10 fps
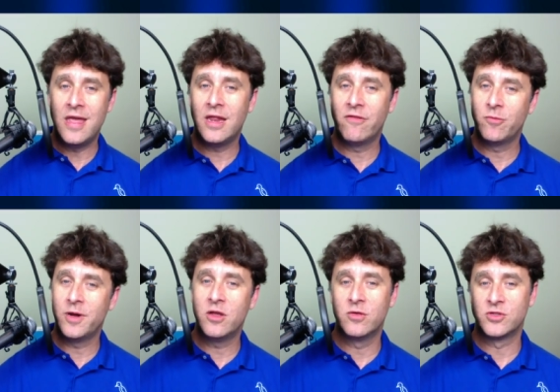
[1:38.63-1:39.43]
thank you to
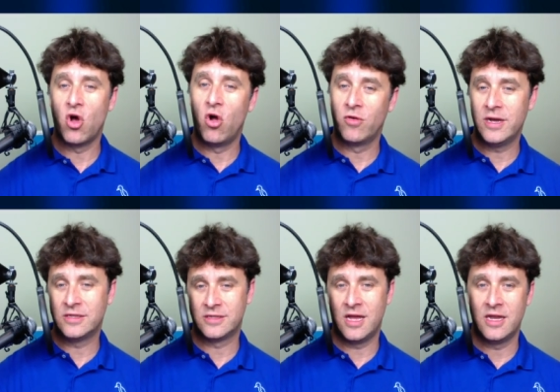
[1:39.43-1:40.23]
everybody who has
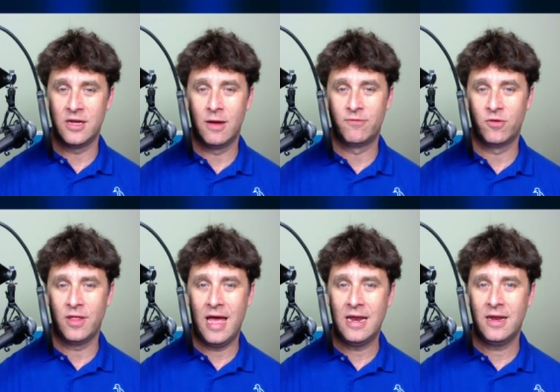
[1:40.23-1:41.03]
already signed up
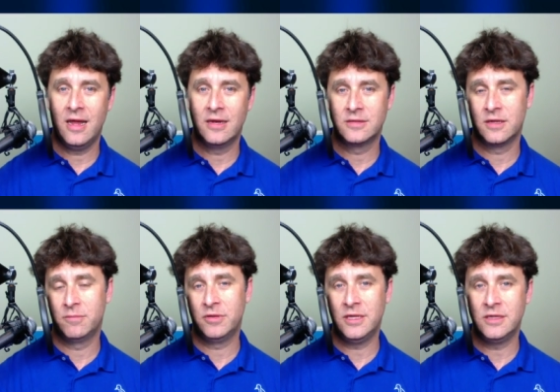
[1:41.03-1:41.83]
for that, and
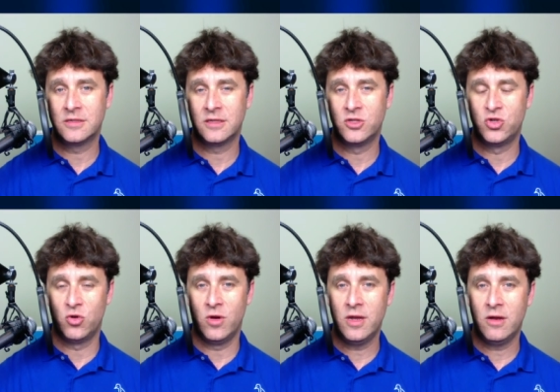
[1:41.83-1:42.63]
uh, please uh,
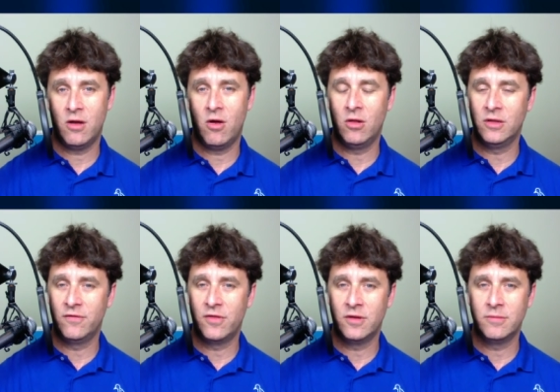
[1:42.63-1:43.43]
join all
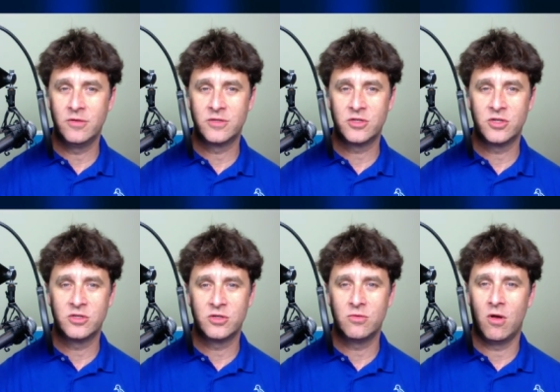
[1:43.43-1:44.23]
of the
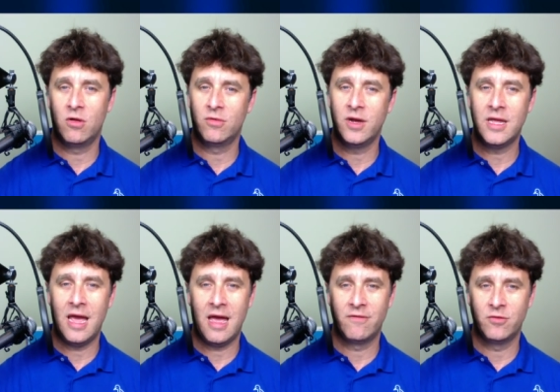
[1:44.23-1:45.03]
musicians who already
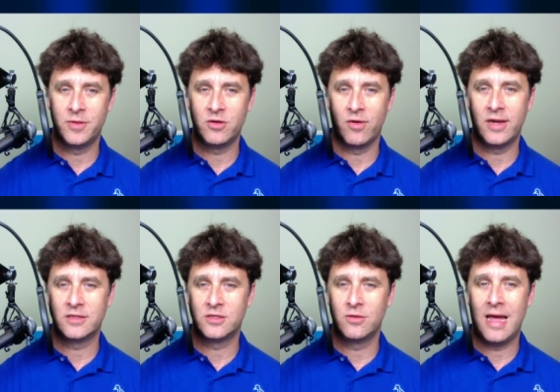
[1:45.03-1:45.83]
have. It'd be
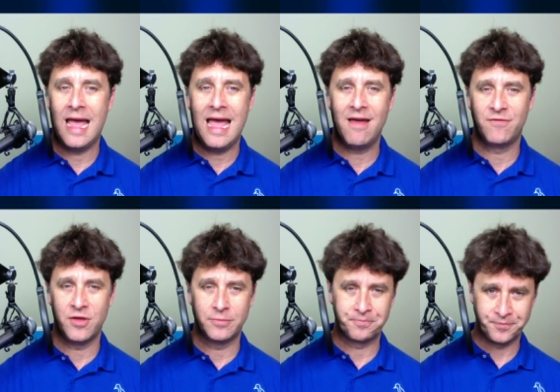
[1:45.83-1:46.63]
great to have
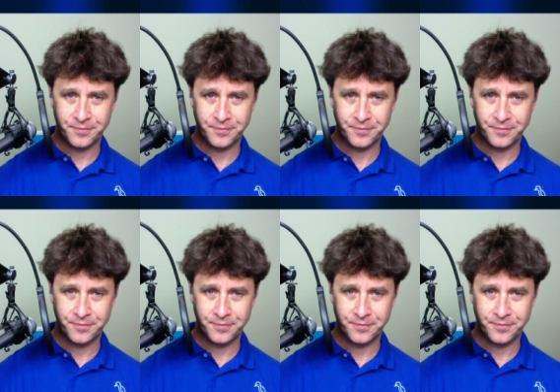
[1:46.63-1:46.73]
you.